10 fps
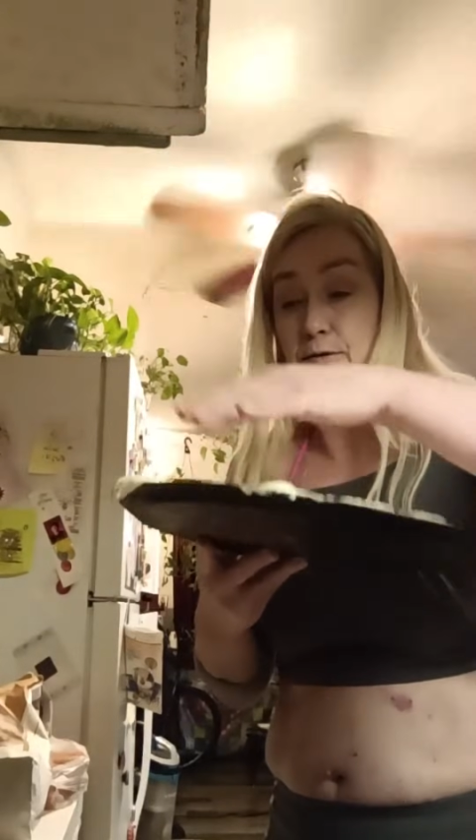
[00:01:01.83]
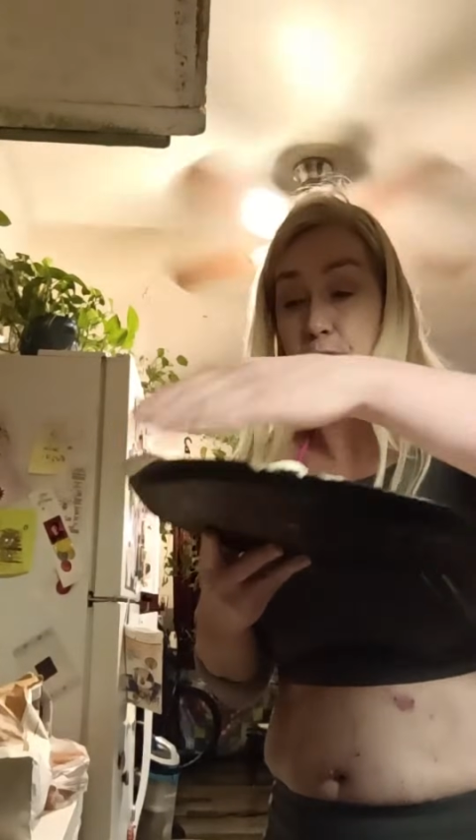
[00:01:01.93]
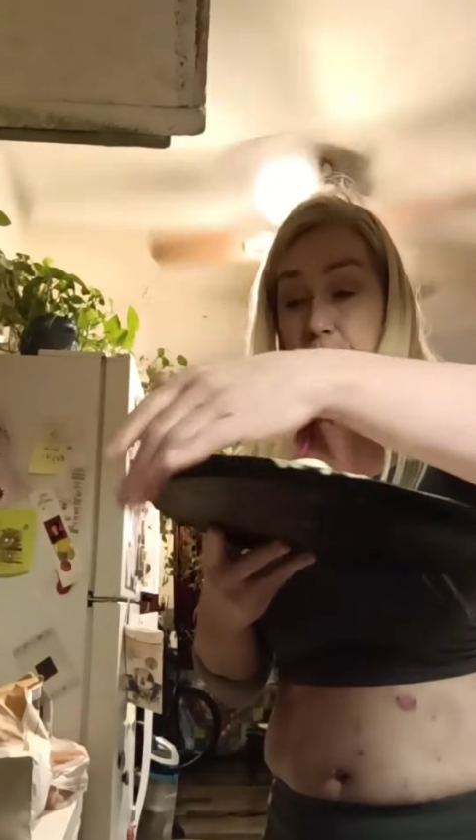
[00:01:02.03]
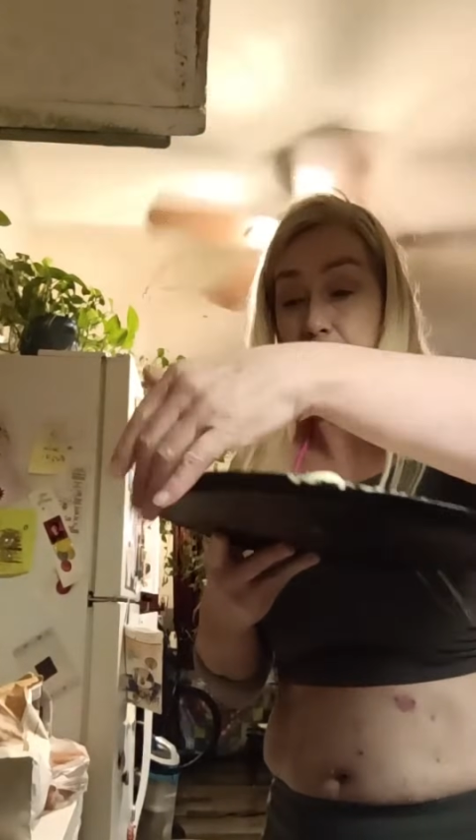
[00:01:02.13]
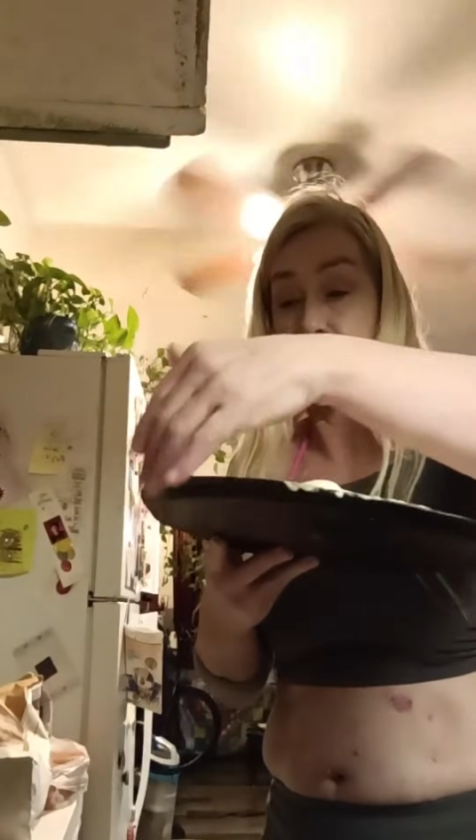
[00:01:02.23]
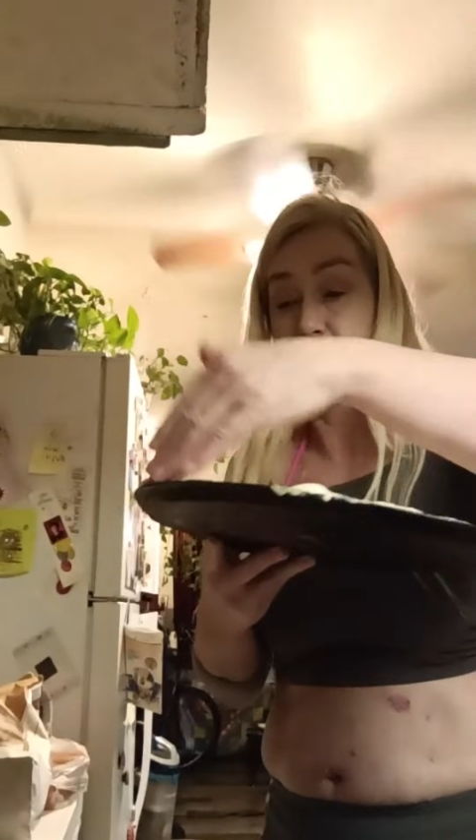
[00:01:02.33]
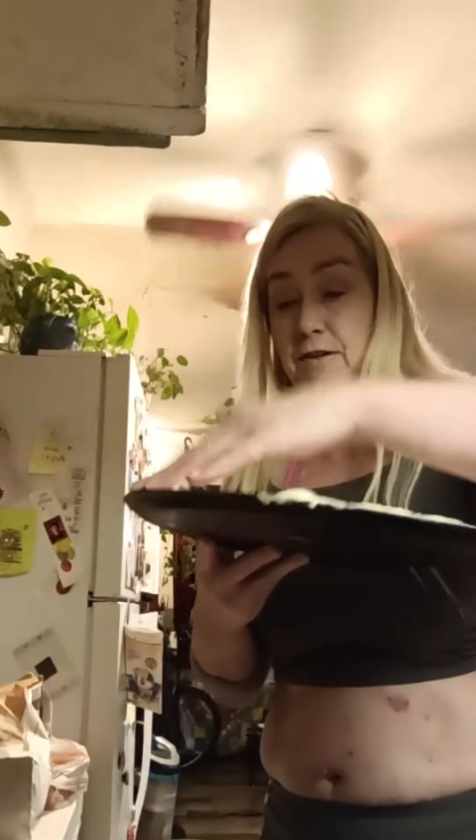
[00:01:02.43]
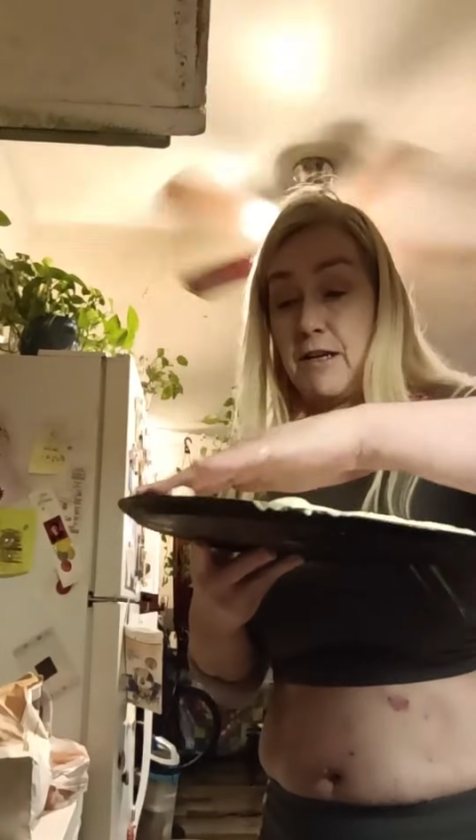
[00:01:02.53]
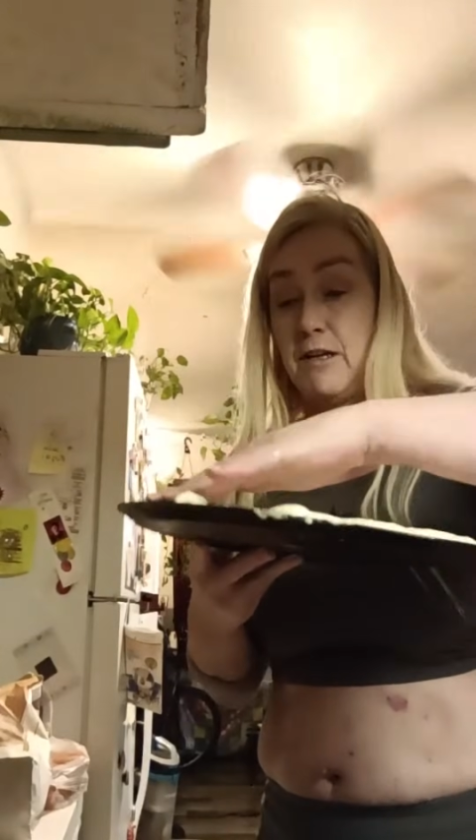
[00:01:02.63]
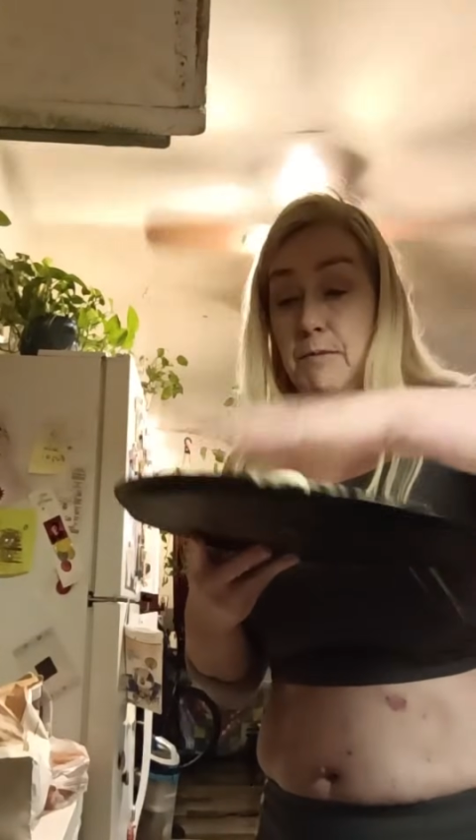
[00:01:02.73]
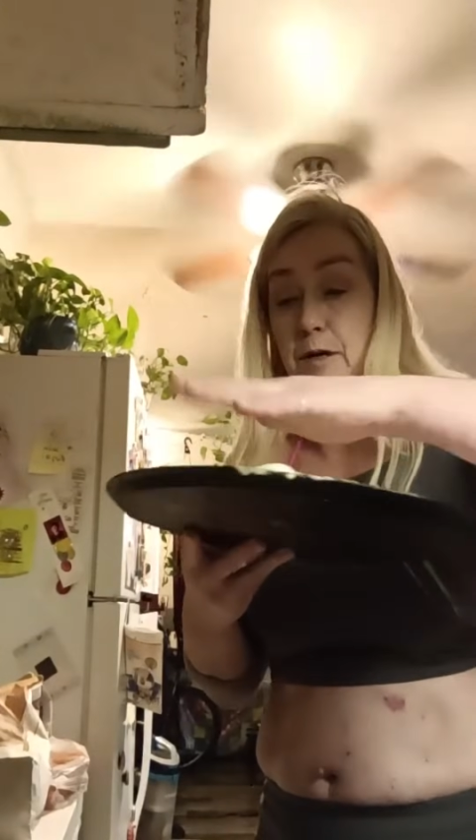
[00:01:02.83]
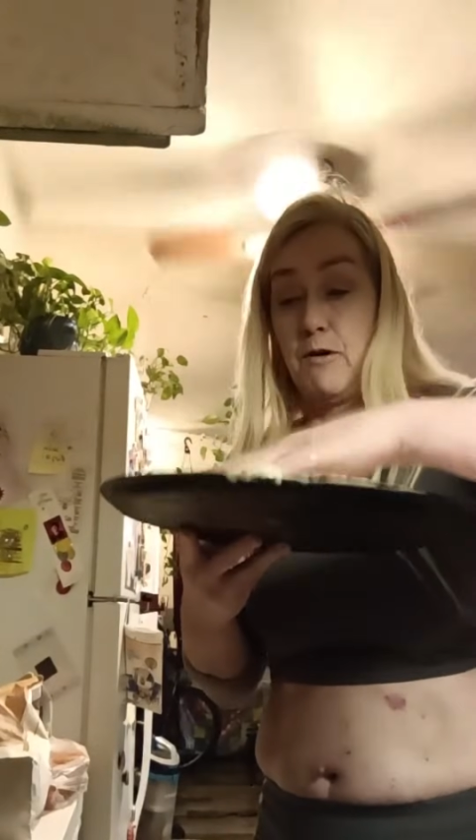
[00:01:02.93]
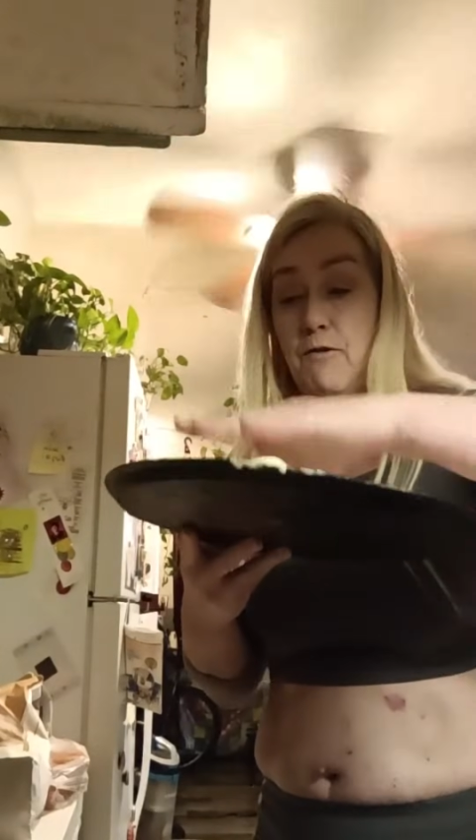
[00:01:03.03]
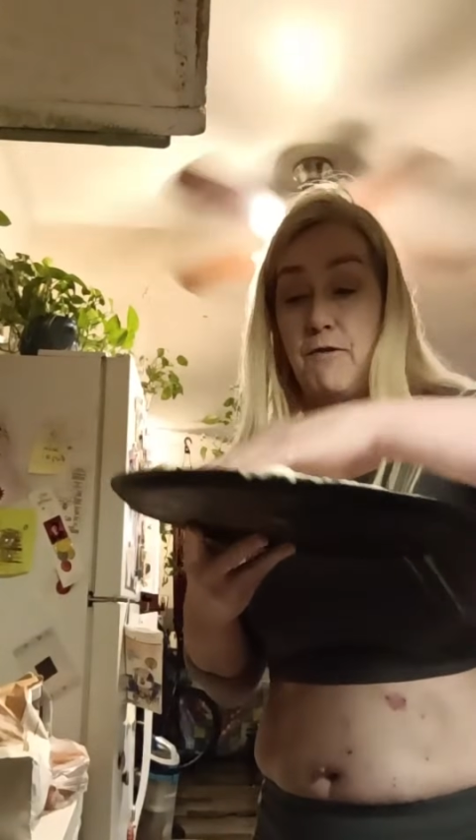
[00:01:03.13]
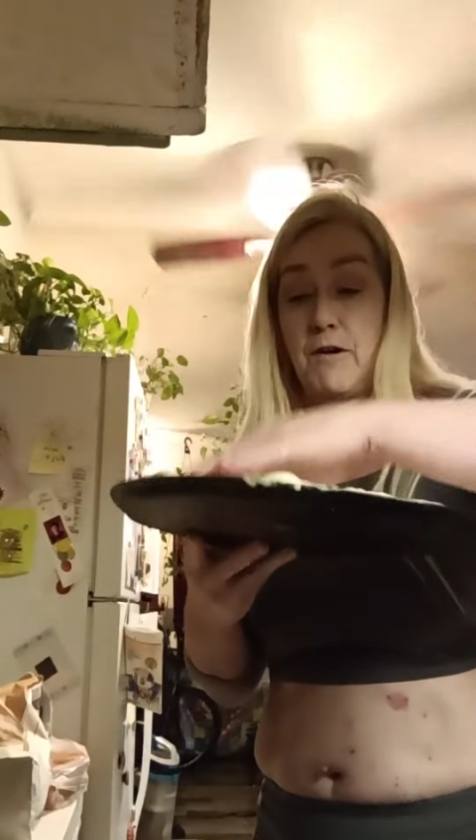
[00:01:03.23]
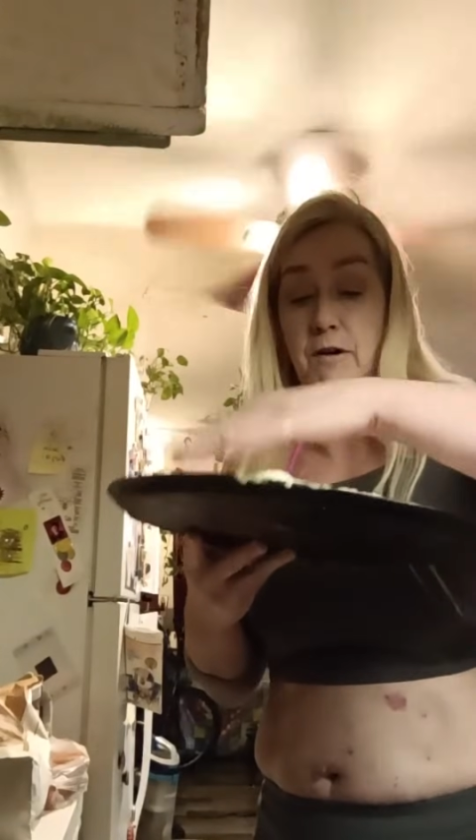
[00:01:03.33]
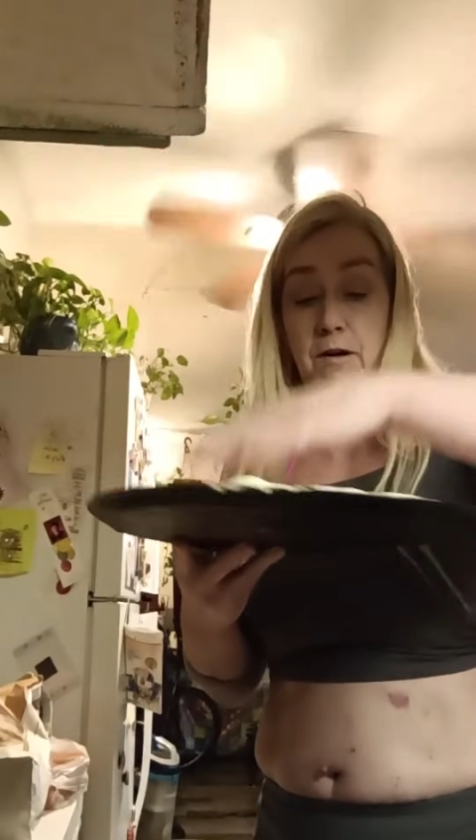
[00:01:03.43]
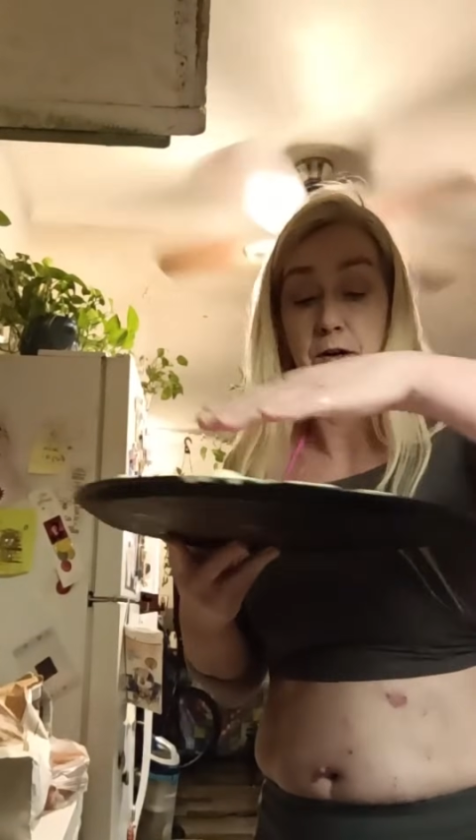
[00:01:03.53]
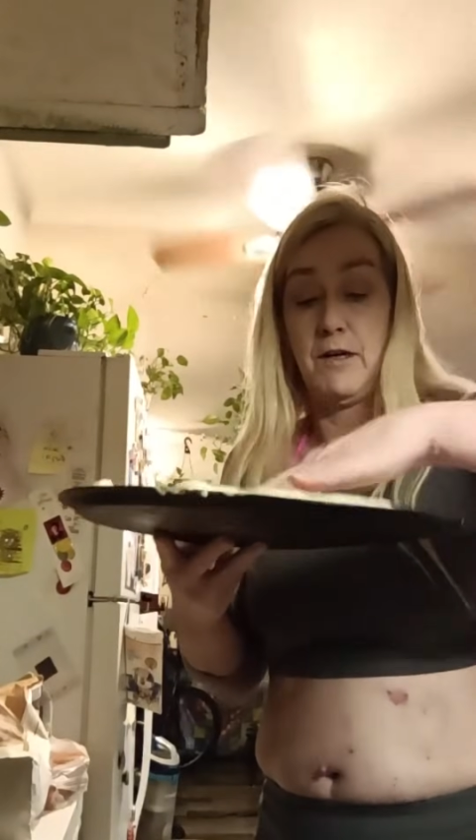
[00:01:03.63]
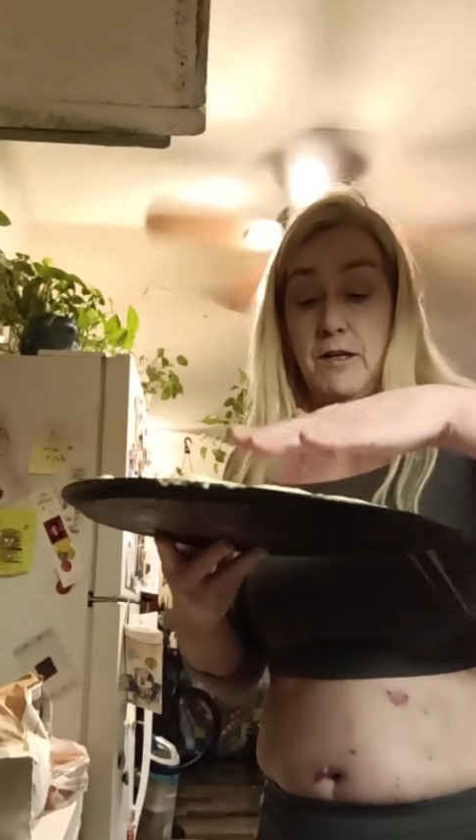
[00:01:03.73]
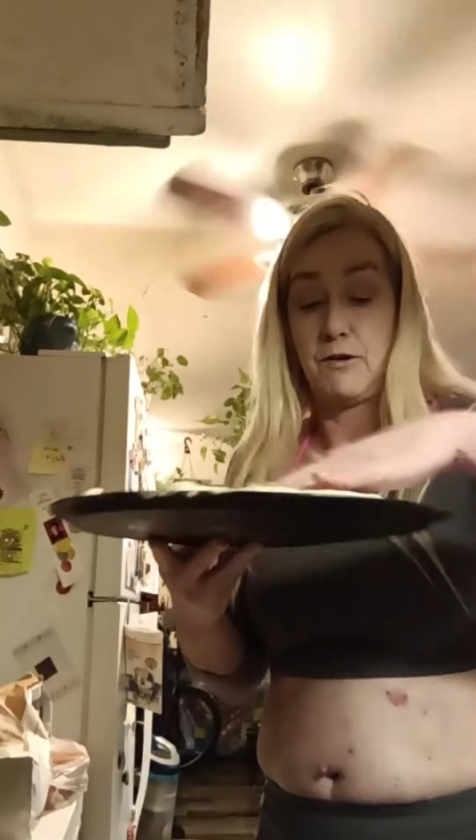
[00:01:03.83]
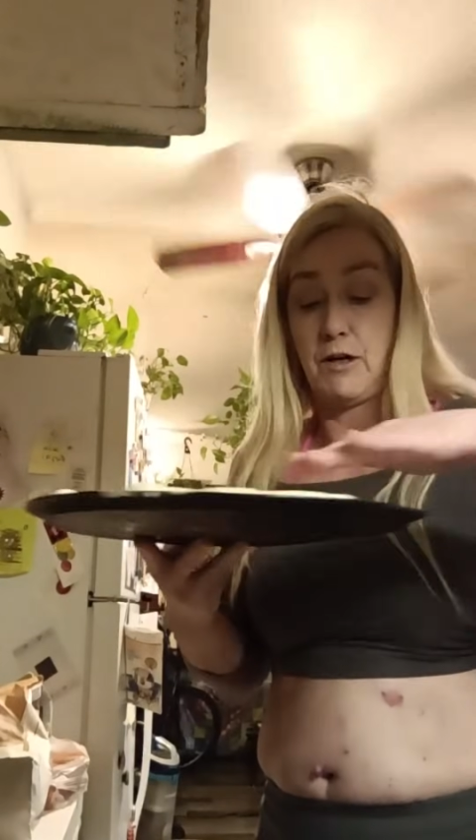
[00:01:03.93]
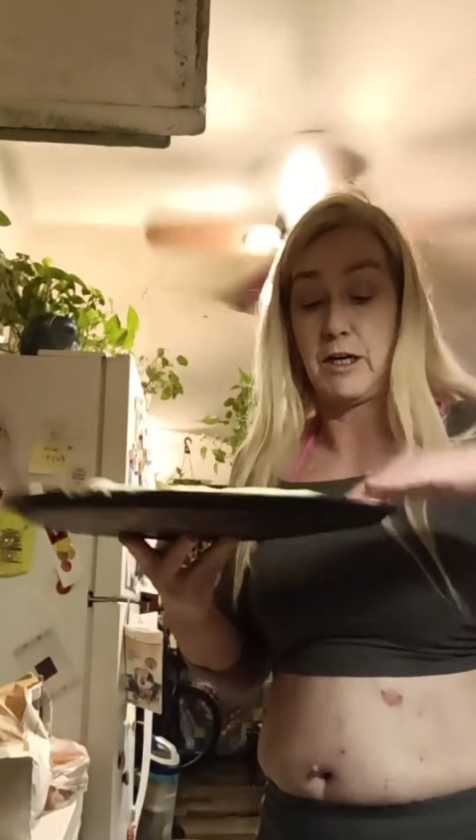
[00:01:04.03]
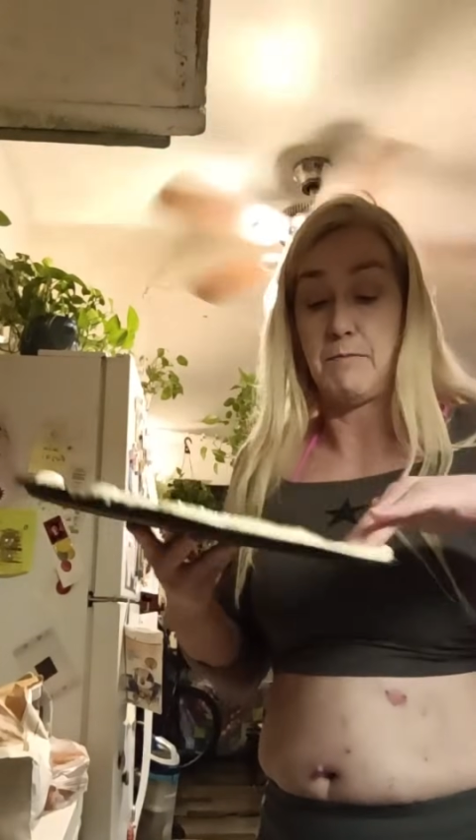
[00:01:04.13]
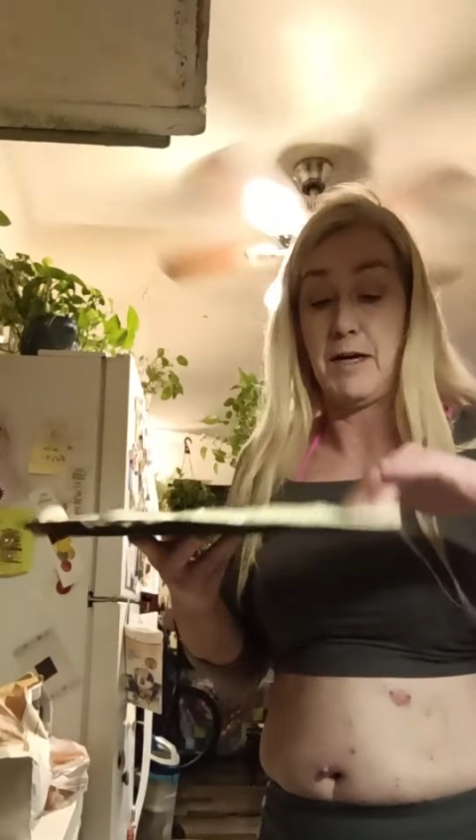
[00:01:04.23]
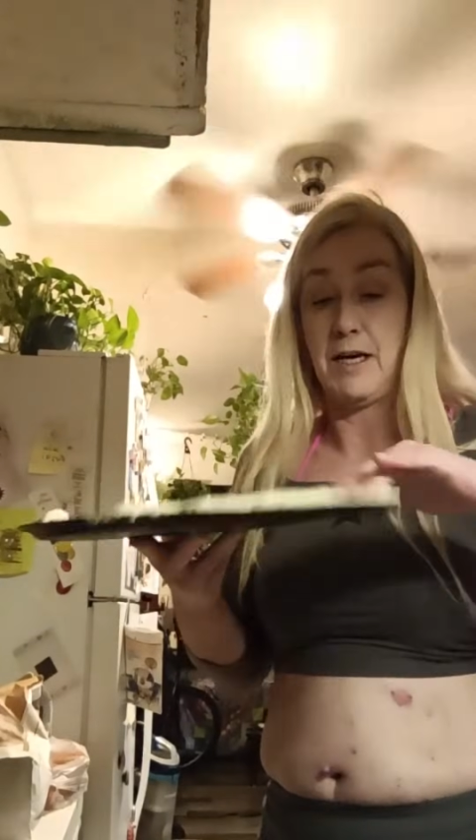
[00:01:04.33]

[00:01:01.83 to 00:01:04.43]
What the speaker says: I left a little bit over so I can make